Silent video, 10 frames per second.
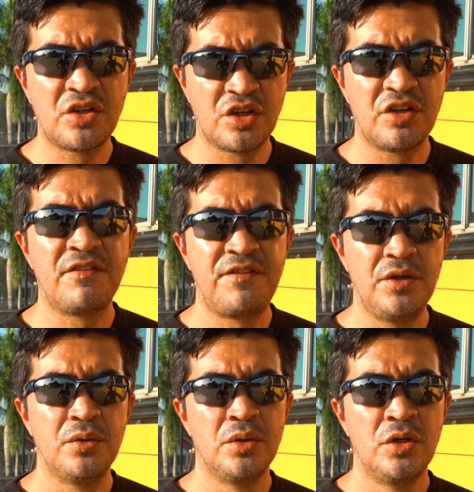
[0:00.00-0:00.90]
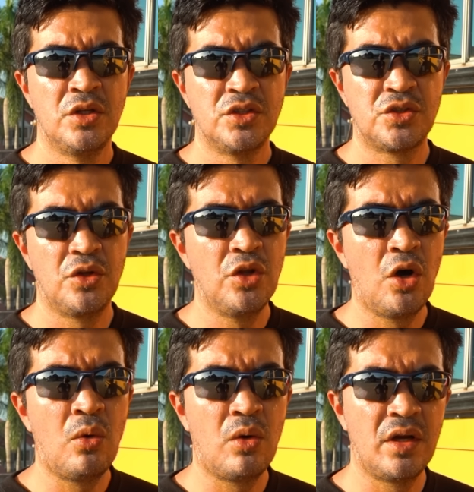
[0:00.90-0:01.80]
curfew, so
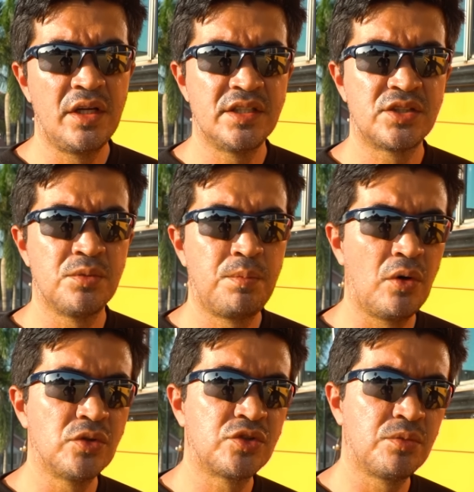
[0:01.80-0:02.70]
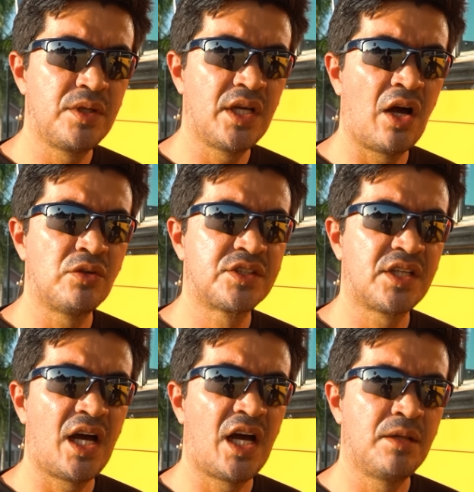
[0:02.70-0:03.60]
no one is supposed to be
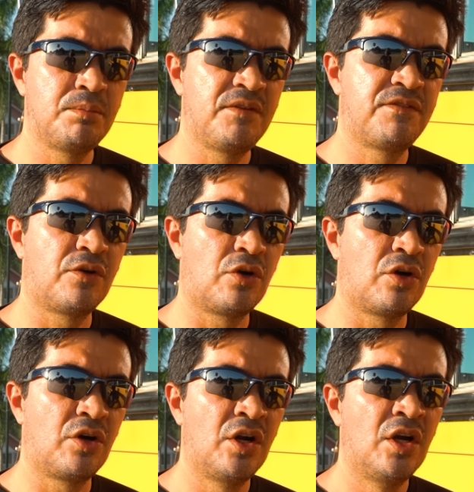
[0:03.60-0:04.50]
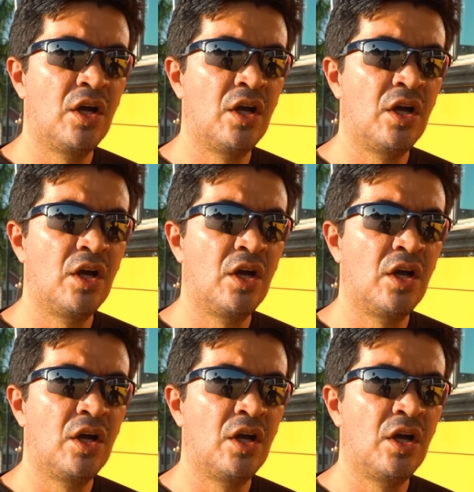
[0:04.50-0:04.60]
outside before